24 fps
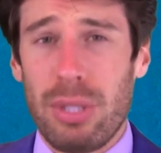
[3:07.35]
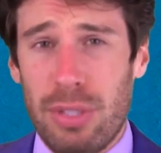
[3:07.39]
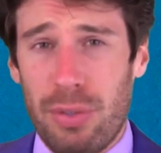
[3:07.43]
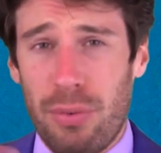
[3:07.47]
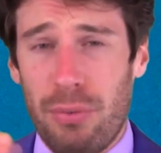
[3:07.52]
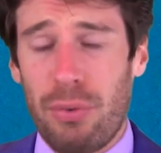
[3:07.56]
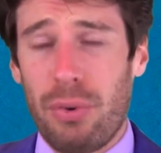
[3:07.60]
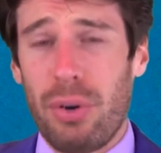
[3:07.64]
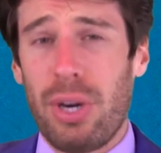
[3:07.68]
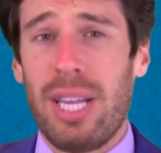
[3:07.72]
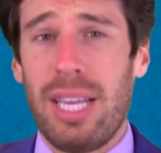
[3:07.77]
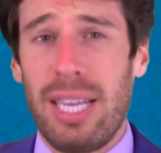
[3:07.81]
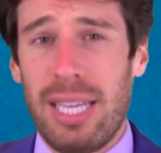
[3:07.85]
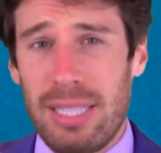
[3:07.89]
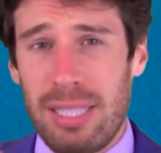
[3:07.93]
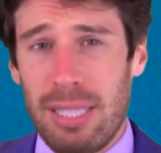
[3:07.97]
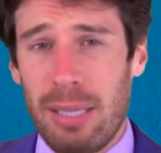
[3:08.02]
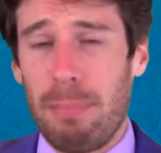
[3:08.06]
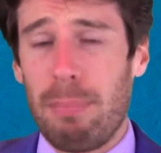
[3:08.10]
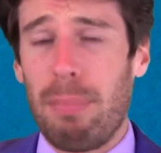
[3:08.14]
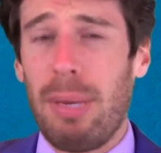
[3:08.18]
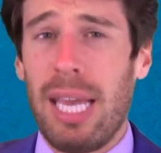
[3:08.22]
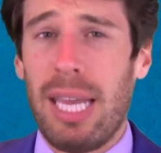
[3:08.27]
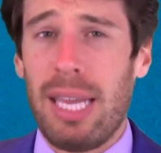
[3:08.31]
It's free, it's
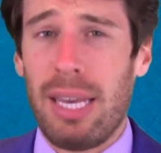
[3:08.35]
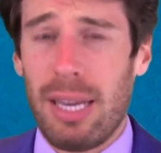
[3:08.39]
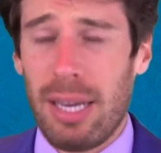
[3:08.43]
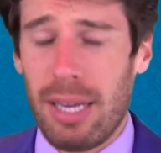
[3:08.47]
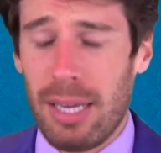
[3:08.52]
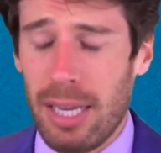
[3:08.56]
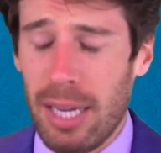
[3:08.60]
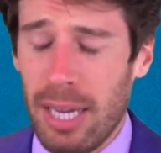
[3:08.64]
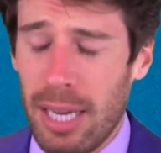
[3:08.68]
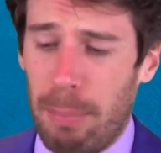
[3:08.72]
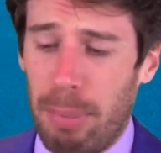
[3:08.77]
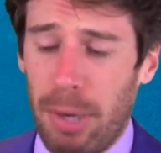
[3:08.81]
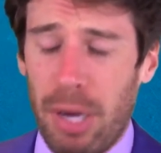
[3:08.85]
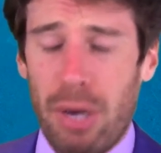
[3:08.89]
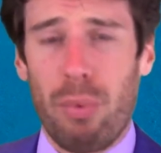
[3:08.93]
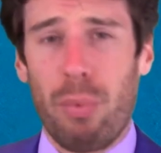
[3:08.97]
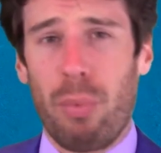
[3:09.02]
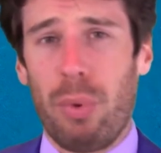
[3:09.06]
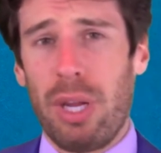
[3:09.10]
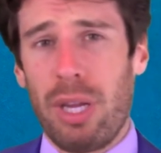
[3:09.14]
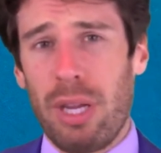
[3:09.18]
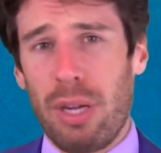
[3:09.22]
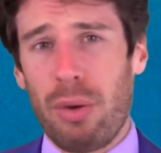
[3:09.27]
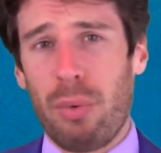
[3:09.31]
in beta,
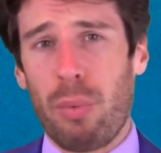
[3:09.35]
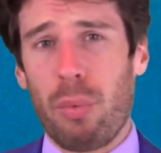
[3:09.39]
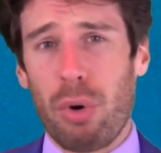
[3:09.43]
but we,